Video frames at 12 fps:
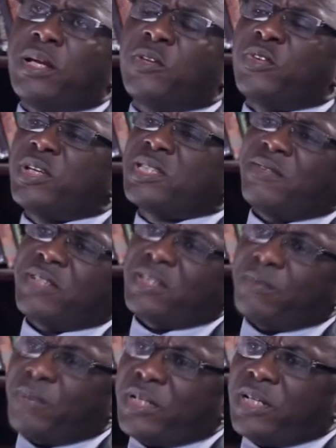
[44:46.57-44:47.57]
the
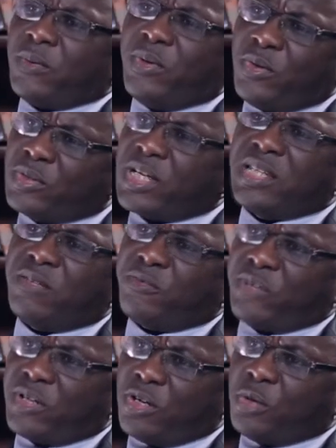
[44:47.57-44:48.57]
2017 budget, we looked at
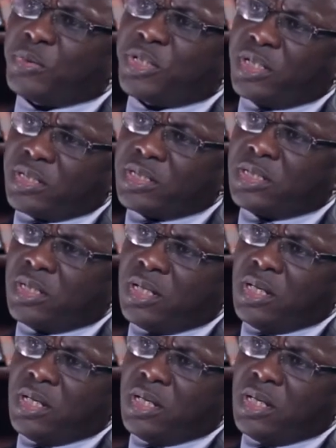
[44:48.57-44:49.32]
different options,